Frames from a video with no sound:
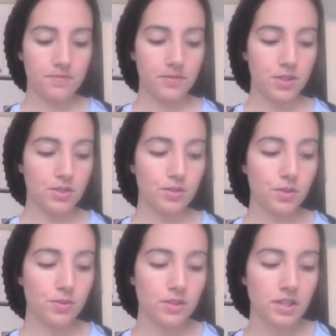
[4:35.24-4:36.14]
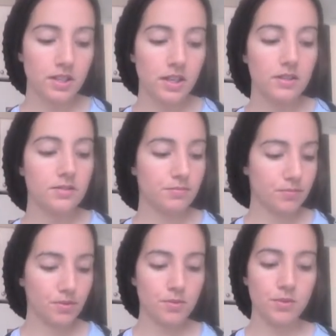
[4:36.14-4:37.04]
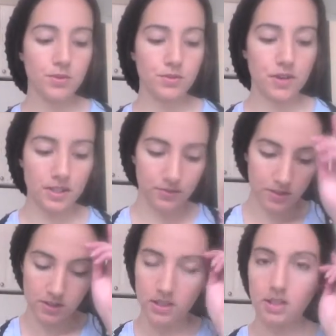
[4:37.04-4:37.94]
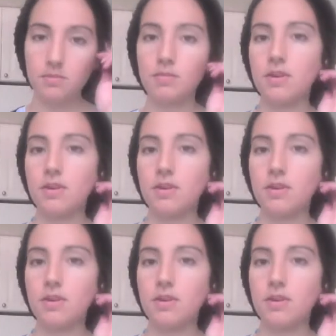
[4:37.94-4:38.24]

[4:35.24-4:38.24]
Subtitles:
So Tilia promotes restful sleep,